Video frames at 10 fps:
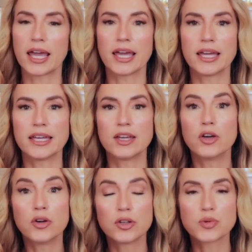a
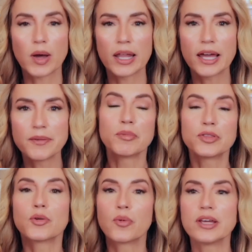eau de toilette.
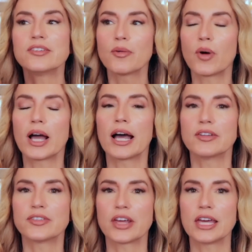But the reason why I
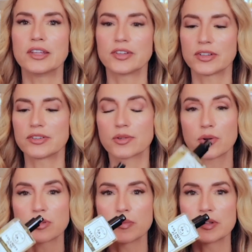say this is
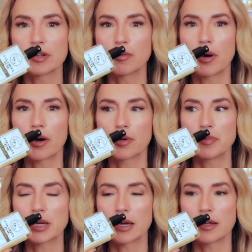Christmas in a bottle
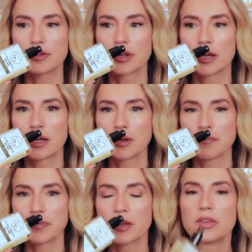because
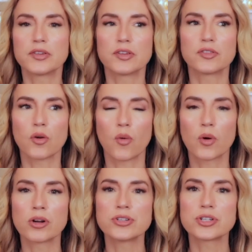this is
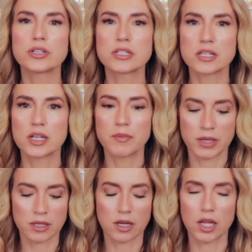orange,
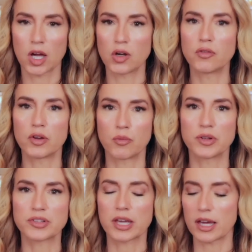cinnamon, clove, and
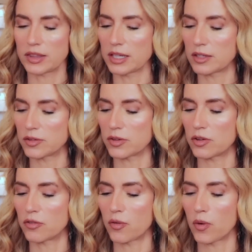whiskey. I think those are
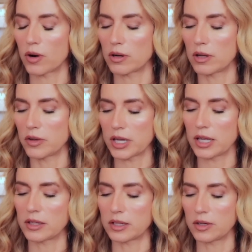the four. Oh
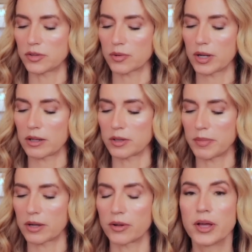yeah, the notes are right on the
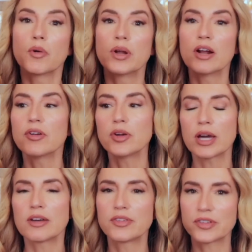bottle. But whenever you
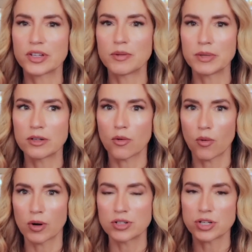have cinnamon,
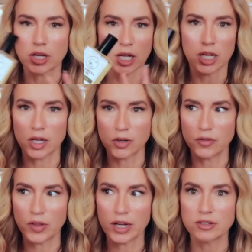orange, and
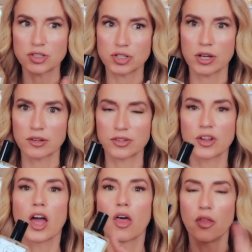clove, that is just
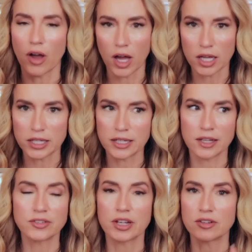the
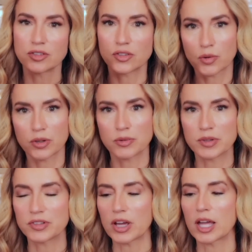holidays. That is just
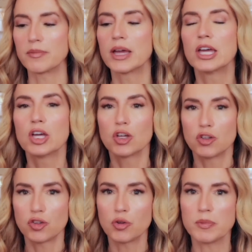Christmas time
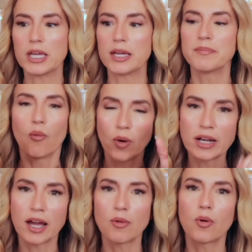to me.
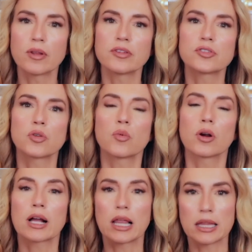When I wore this to
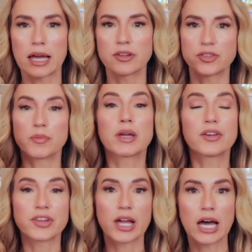work last year,
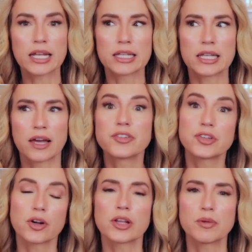because I got it last
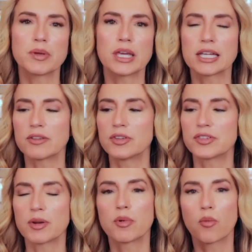year at the beginning of
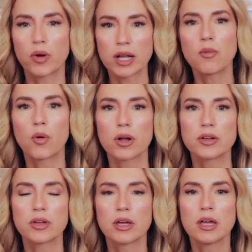December, when I wore
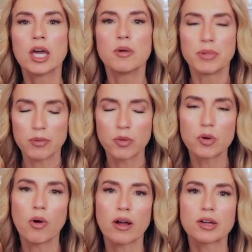it, people
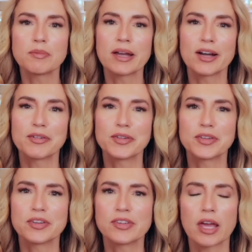would walk in my office
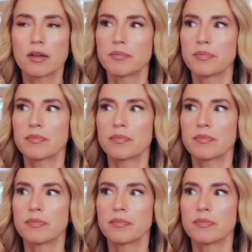and say,